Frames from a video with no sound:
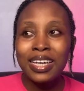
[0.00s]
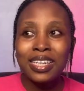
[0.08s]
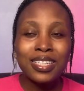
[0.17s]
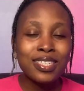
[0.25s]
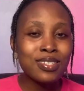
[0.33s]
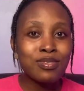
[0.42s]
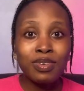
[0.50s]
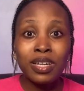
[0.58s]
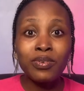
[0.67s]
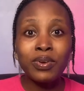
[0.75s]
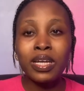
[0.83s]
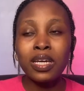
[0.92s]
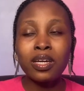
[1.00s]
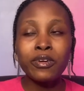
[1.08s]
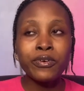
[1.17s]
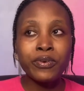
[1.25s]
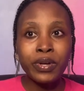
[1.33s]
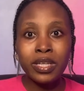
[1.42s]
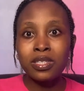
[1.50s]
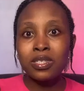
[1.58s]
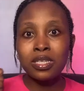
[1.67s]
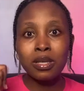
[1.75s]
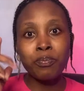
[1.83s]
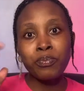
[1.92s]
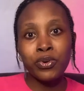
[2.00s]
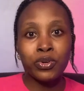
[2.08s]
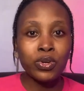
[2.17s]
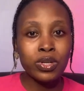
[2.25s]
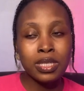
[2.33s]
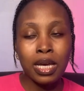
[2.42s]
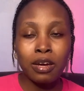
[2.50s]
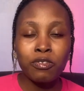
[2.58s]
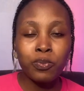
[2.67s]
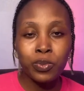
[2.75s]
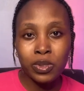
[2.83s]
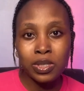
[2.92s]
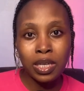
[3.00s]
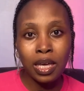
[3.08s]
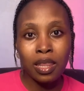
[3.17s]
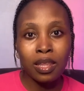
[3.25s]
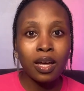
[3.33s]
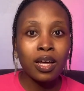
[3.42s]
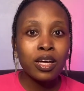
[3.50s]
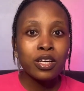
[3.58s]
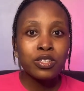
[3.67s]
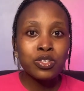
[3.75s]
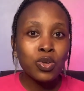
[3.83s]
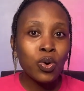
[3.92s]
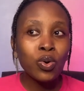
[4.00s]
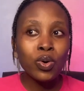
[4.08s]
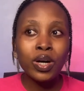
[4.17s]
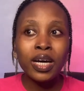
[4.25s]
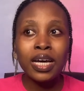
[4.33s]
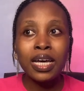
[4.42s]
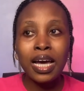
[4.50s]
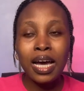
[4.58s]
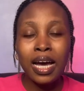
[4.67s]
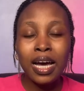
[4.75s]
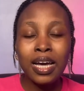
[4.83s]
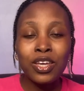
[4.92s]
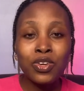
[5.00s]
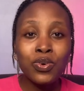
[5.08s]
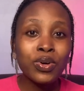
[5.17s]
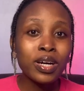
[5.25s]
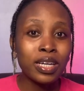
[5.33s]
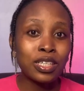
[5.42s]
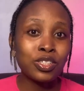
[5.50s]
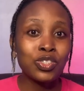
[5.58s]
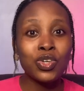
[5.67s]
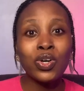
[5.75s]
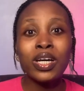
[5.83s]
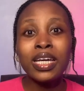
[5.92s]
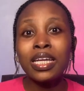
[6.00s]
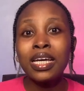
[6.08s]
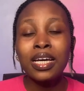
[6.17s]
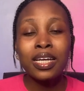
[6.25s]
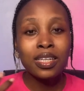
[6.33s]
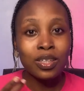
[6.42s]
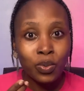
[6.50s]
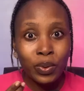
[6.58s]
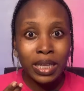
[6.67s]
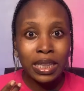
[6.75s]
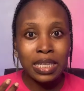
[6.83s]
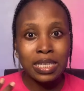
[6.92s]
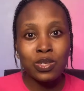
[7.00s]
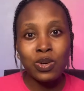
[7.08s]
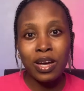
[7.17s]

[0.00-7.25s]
It's really, really a great product I have put together. So you can join the waitlist.